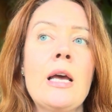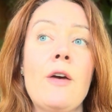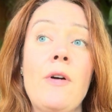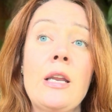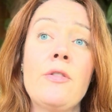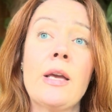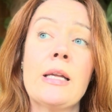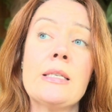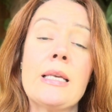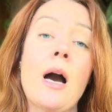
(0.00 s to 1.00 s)
If anything,
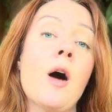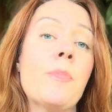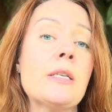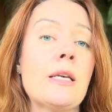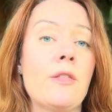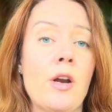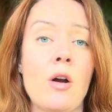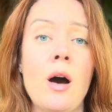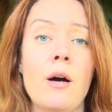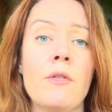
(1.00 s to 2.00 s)
it's the opposite
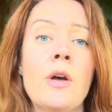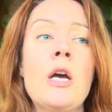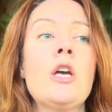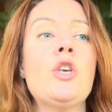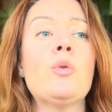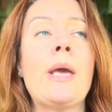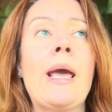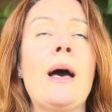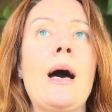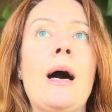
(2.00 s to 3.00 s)
thereof. You
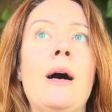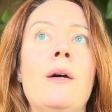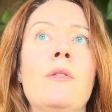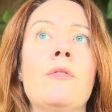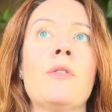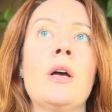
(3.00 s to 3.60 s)
can't have